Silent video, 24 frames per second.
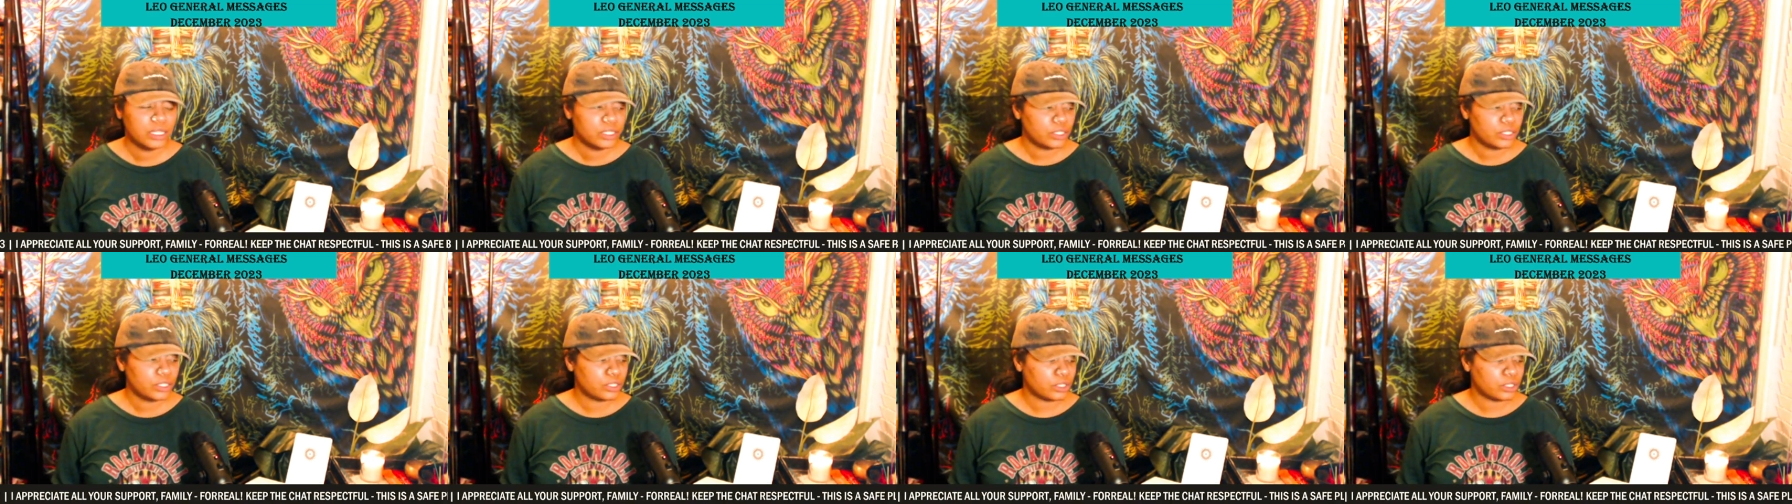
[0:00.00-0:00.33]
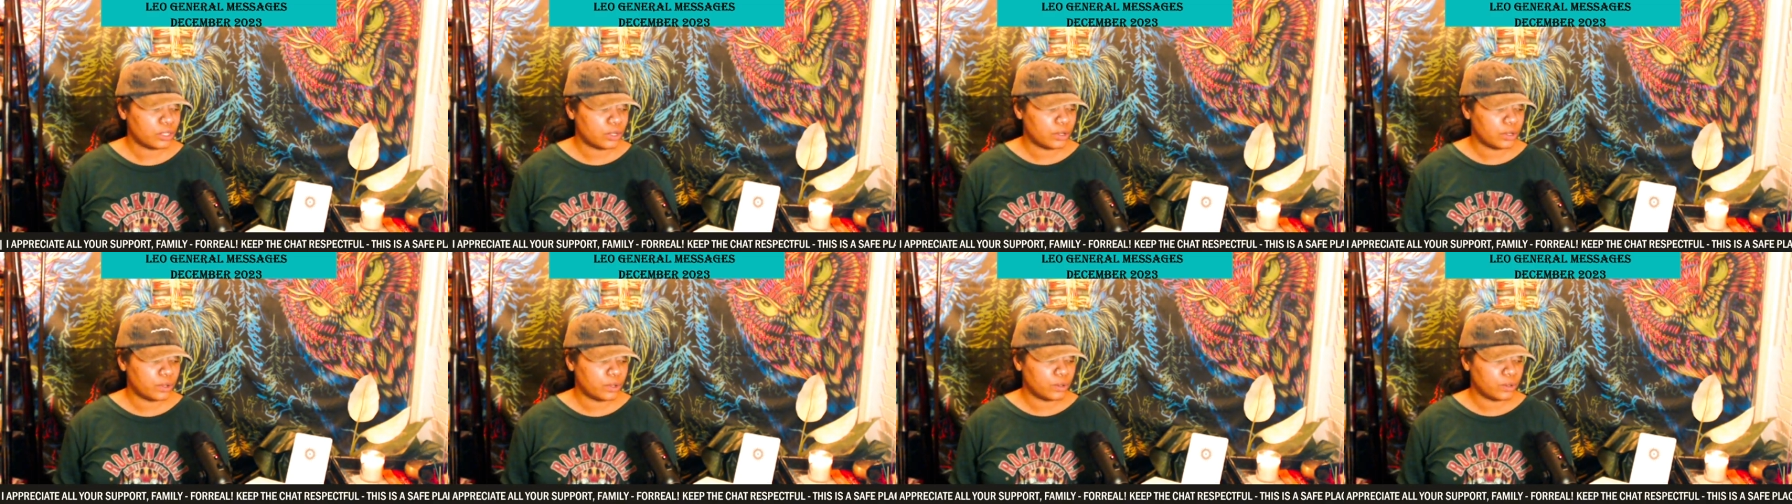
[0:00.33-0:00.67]

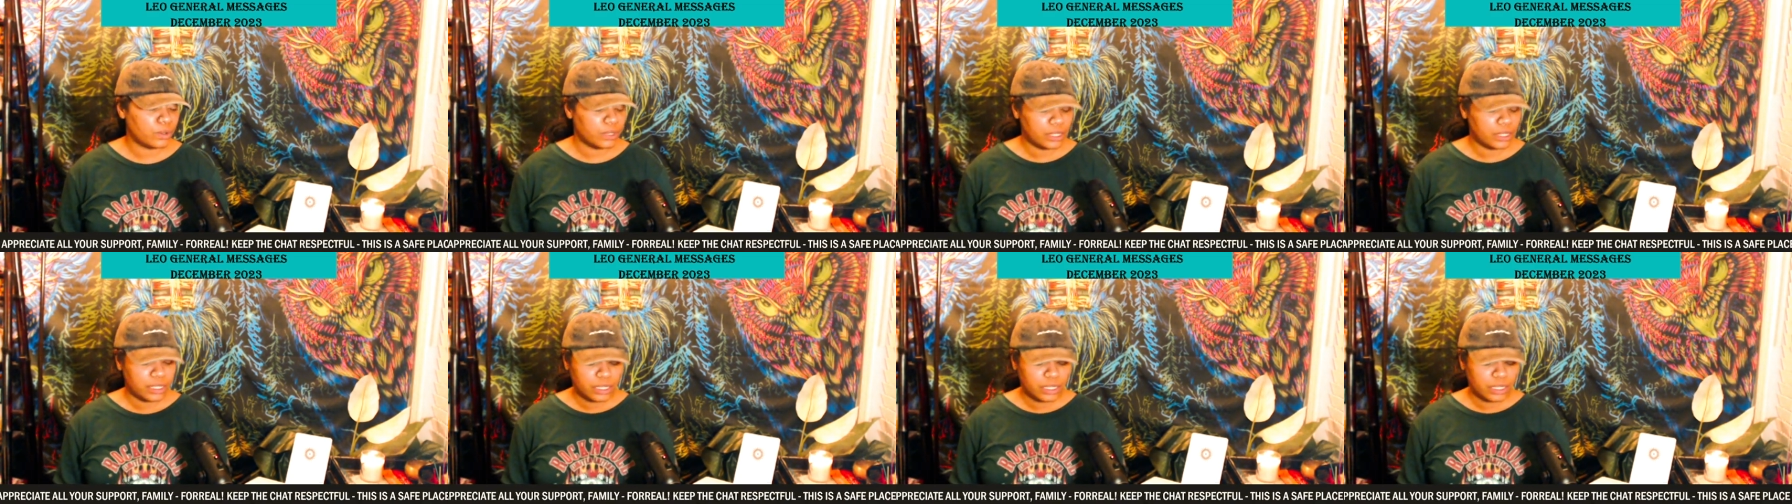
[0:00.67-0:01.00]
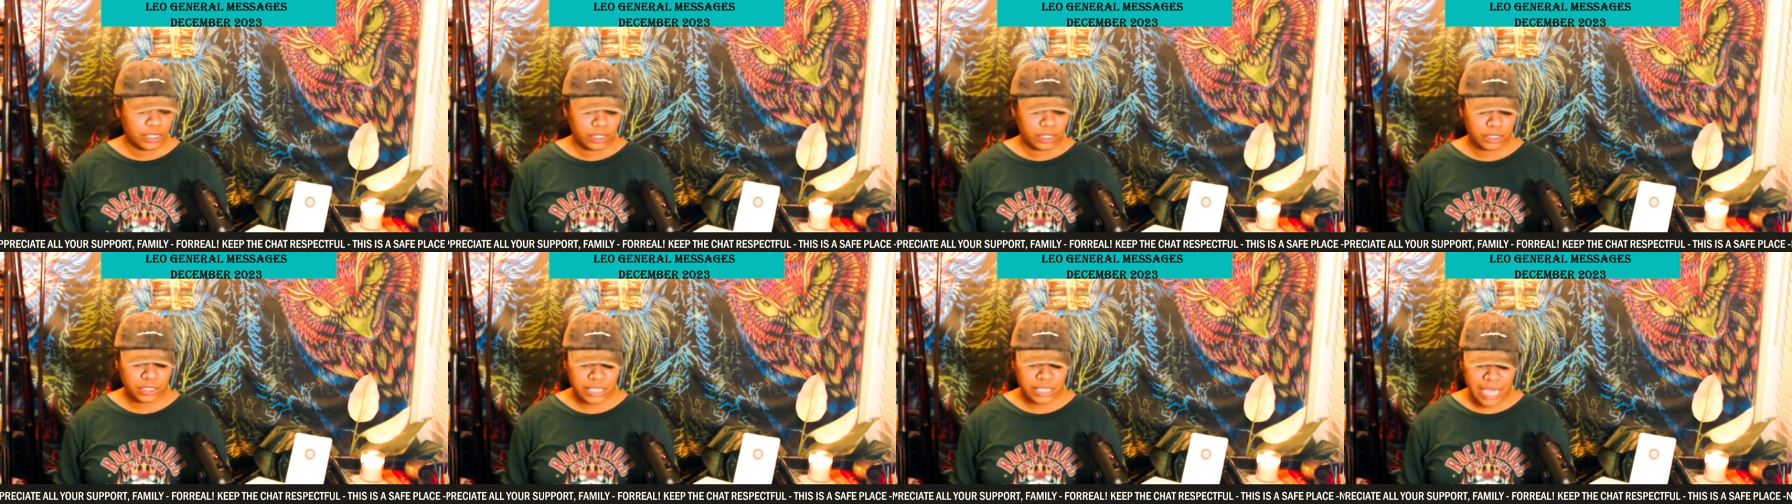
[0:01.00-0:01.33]
So
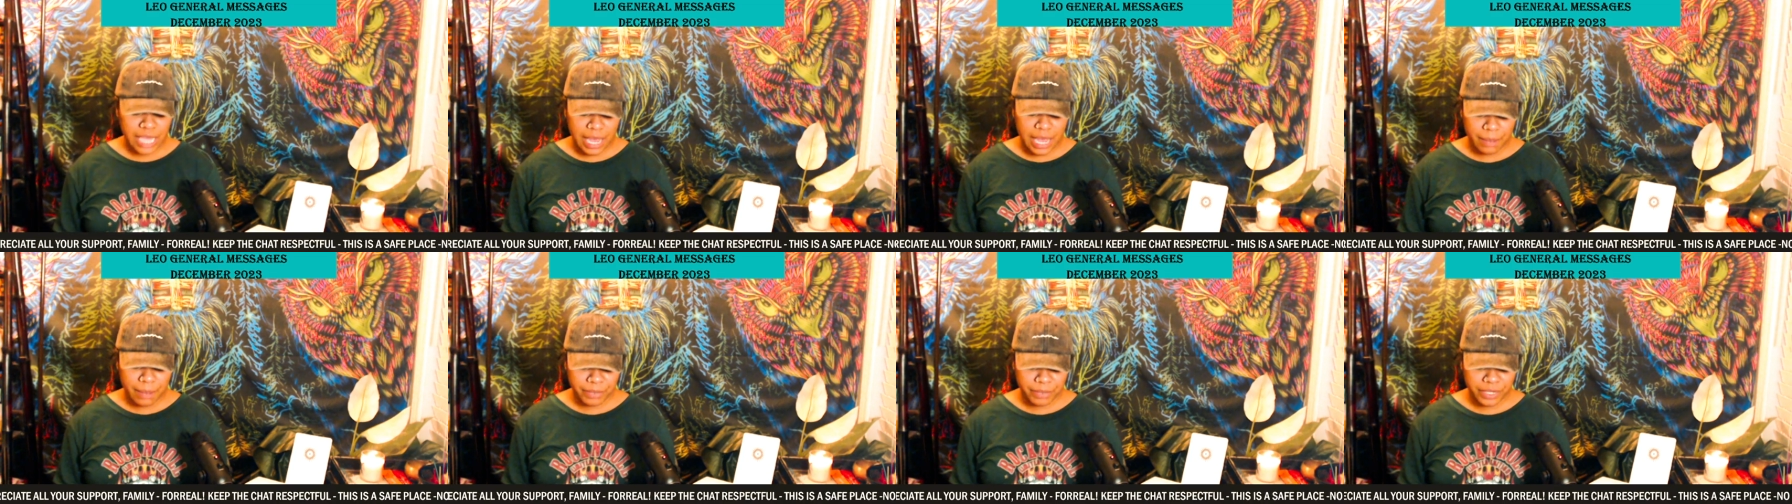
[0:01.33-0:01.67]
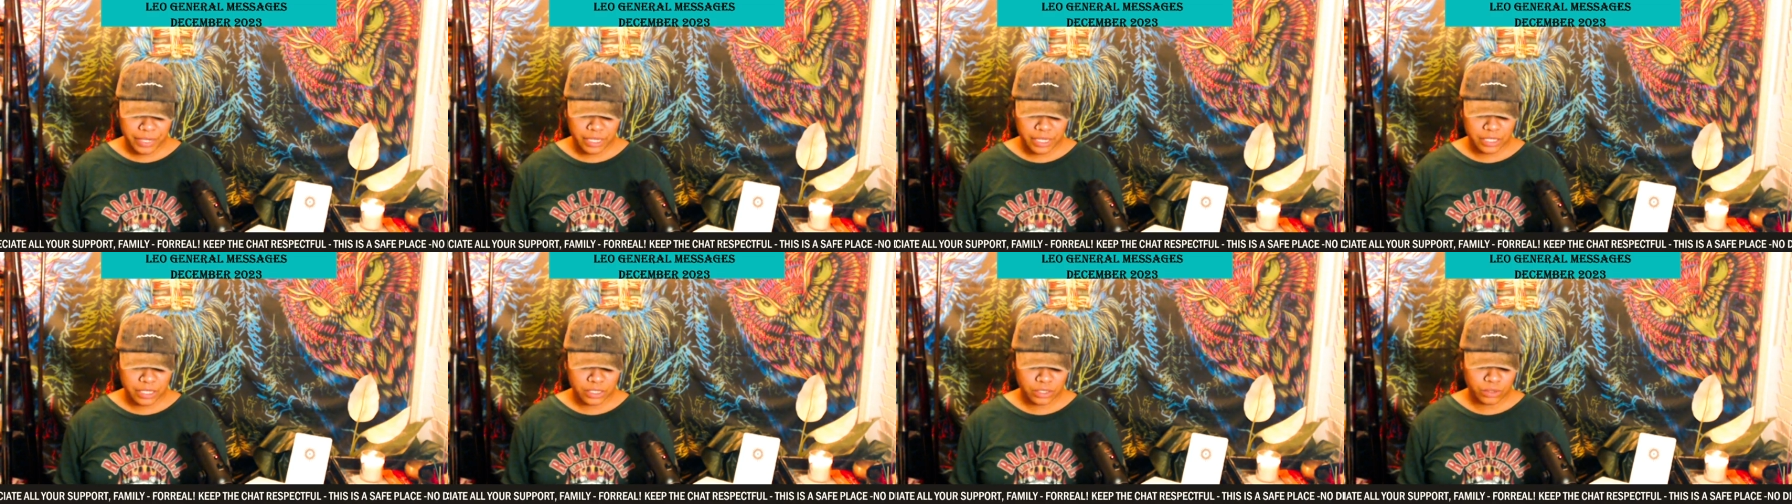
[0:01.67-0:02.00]

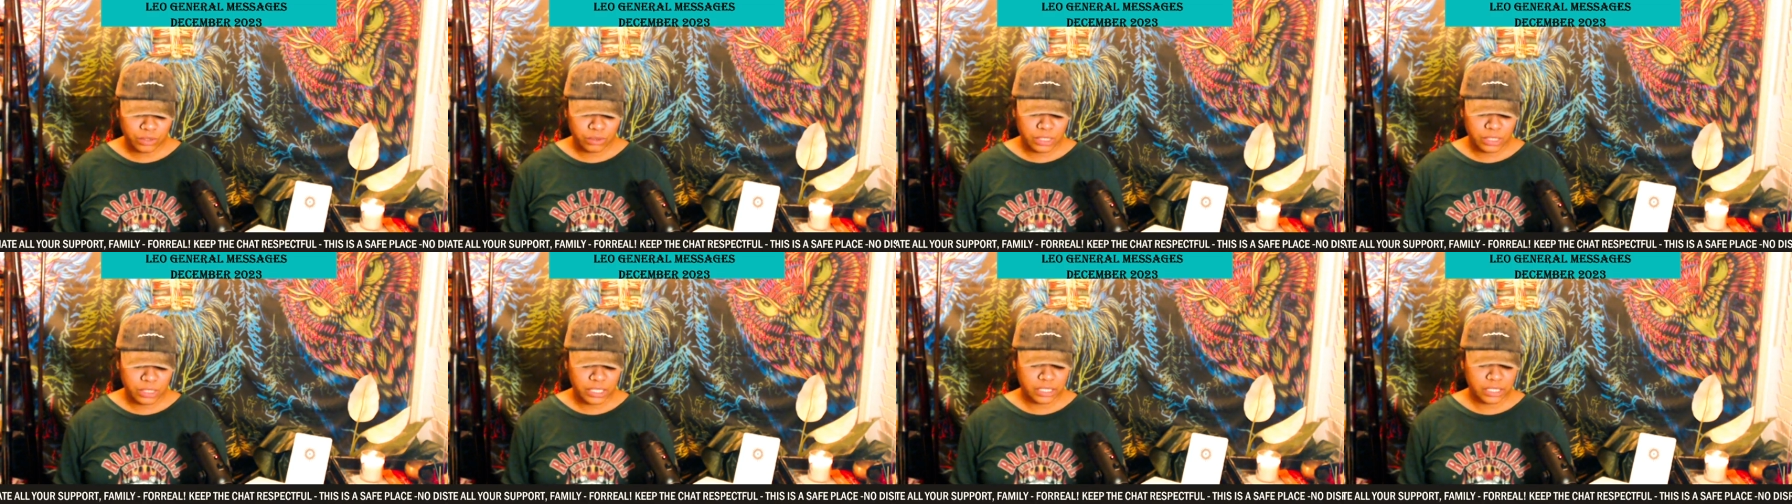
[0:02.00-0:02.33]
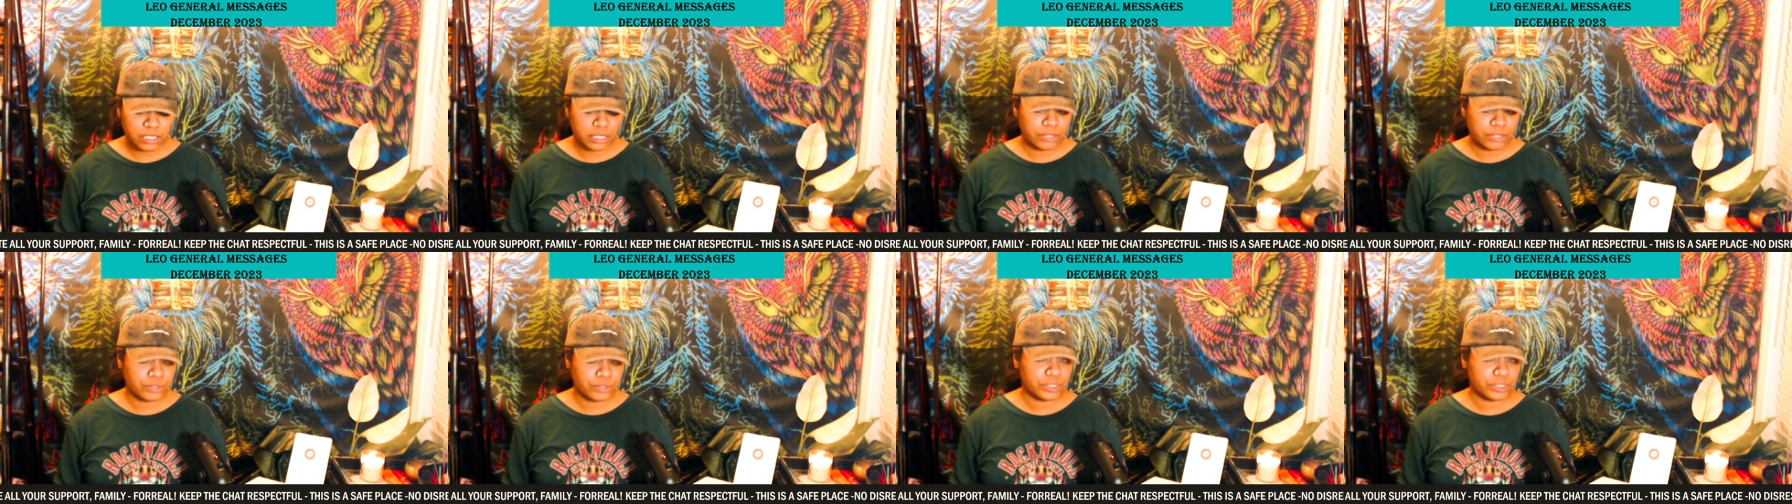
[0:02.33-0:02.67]
tapping into this
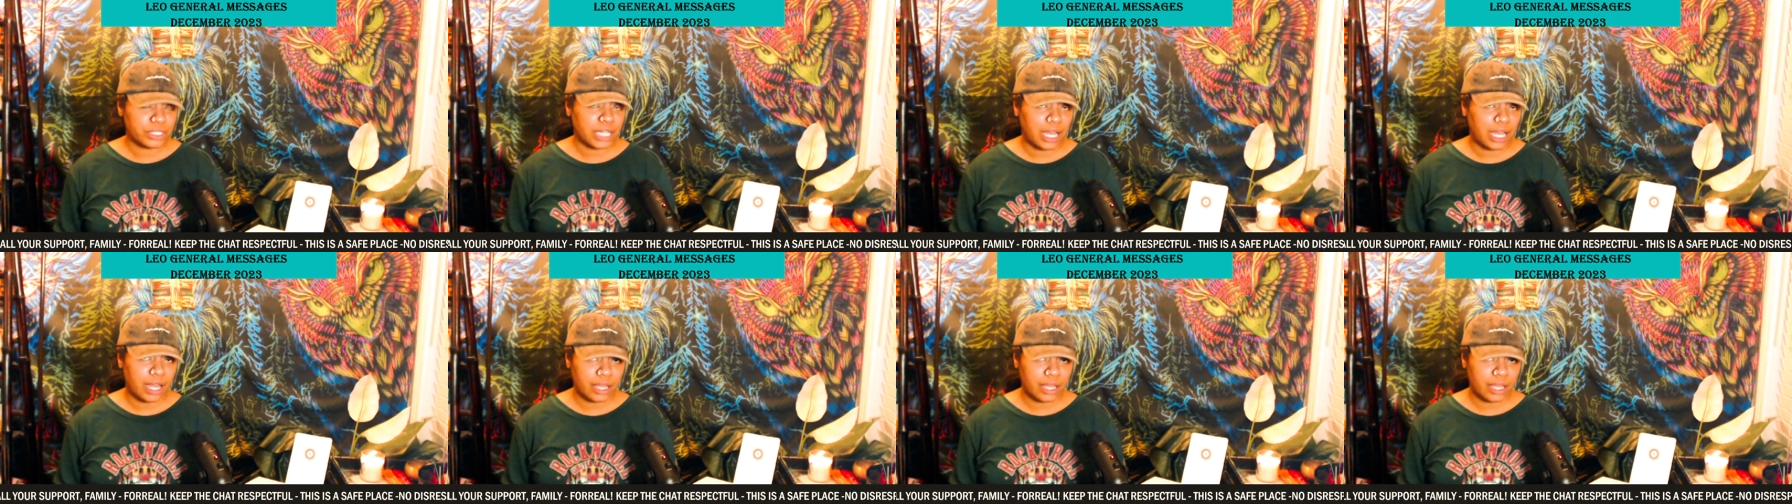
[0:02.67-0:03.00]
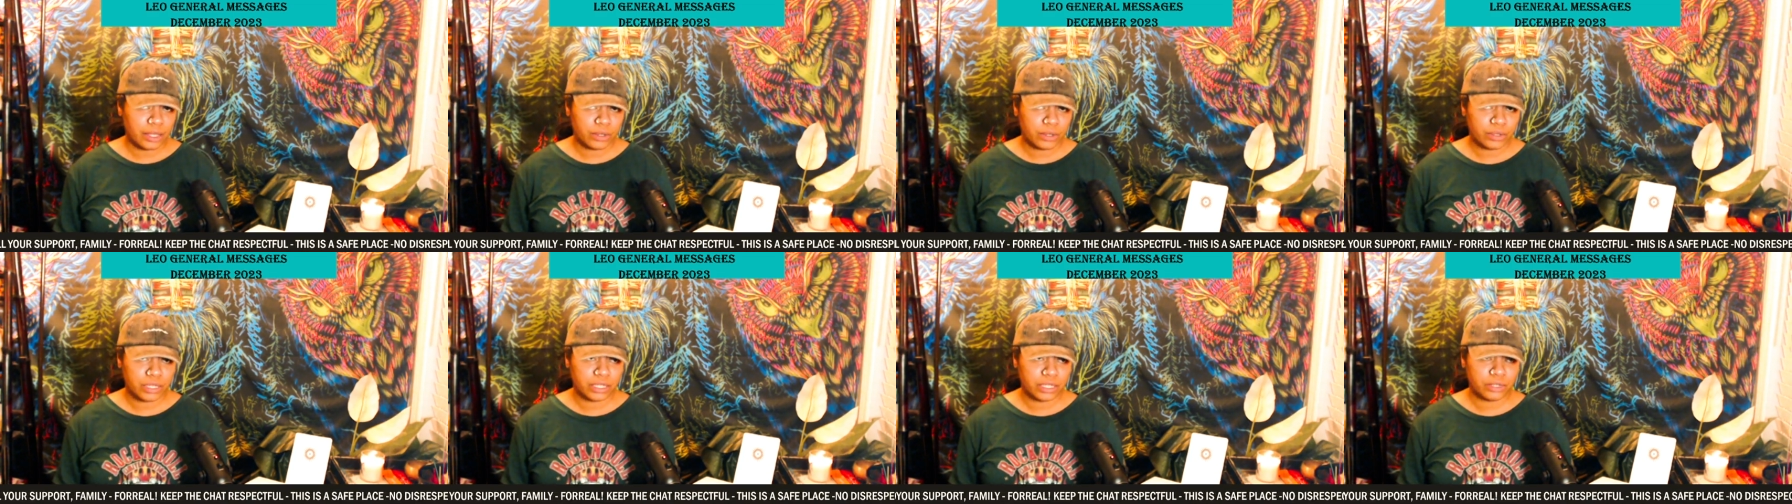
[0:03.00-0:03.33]
inner child